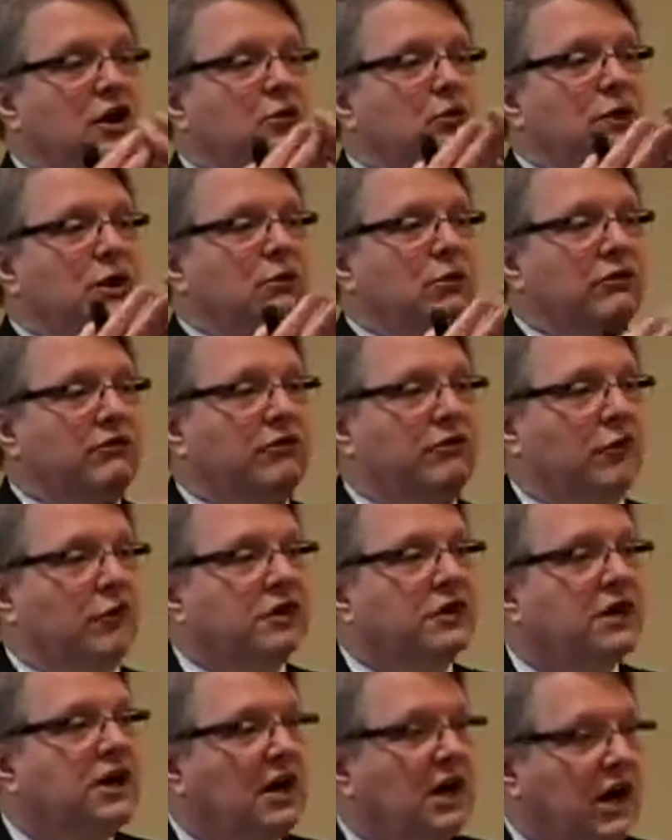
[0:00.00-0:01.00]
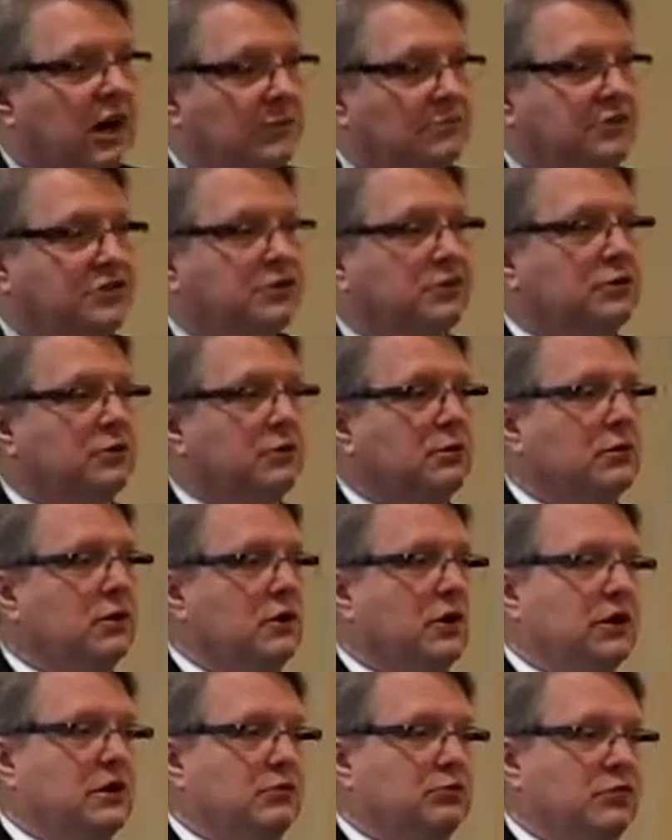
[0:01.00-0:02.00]
we revert up to
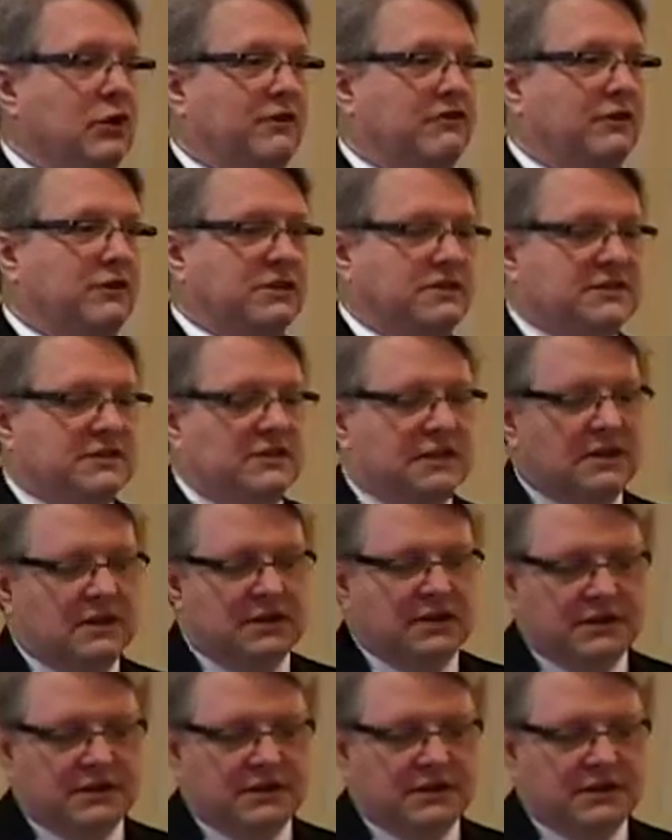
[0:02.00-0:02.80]
preference